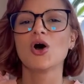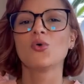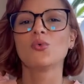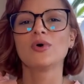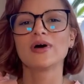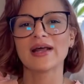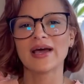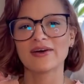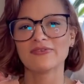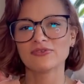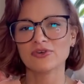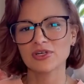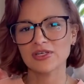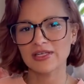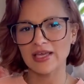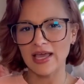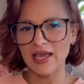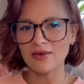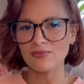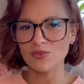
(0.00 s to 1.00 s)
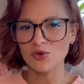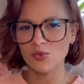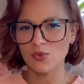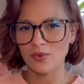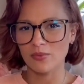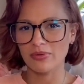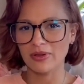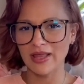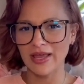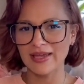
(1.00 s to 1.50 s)
whatever game you
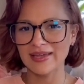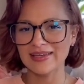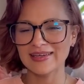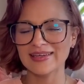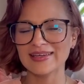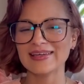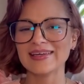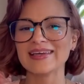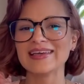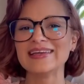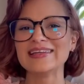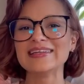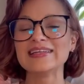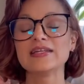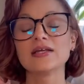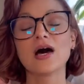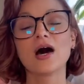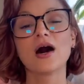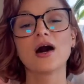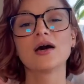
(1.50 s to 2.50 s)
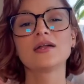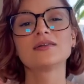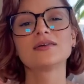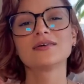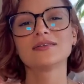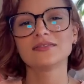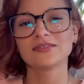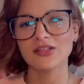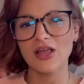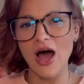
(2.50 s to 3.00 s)
were playing, and it
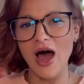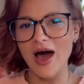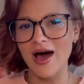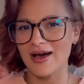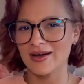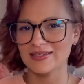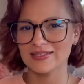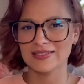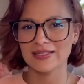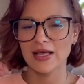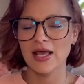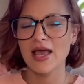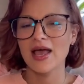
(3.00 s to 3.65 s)
unlocked